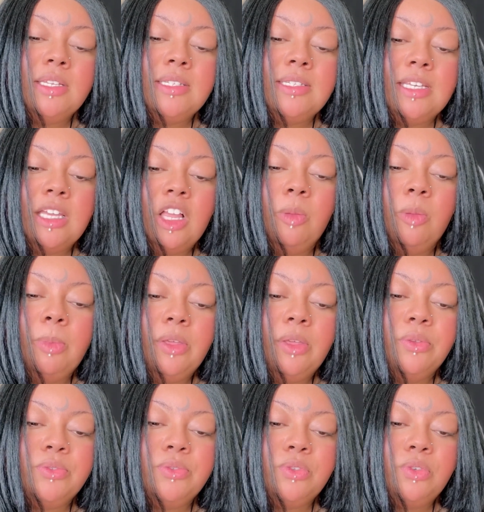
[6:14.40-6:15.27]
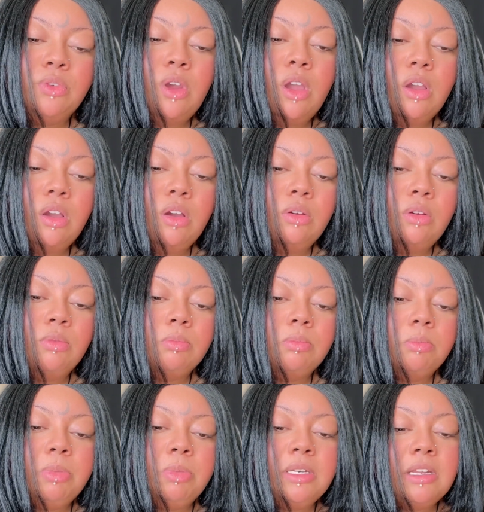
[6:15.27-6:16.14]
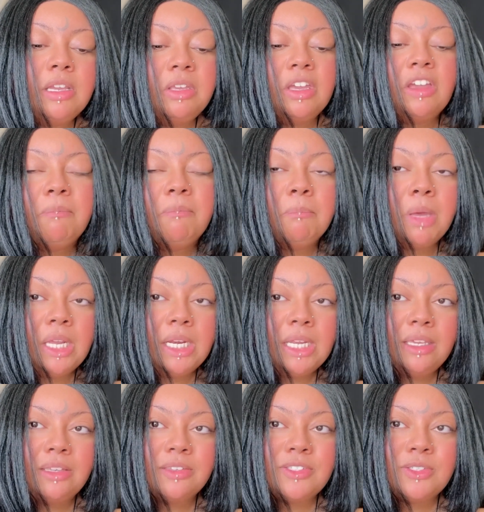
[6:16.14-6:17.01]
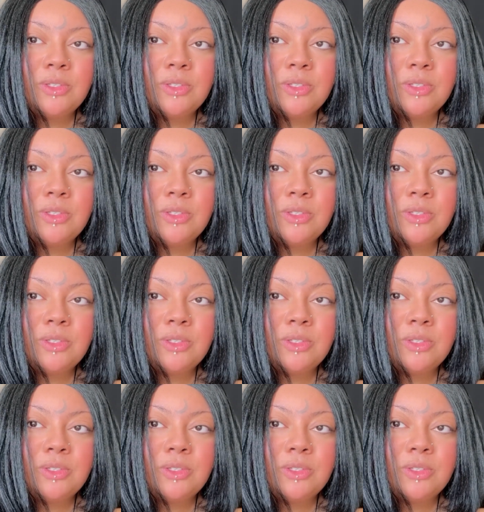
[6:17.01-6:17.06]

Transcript: to help others grow, but now you have money.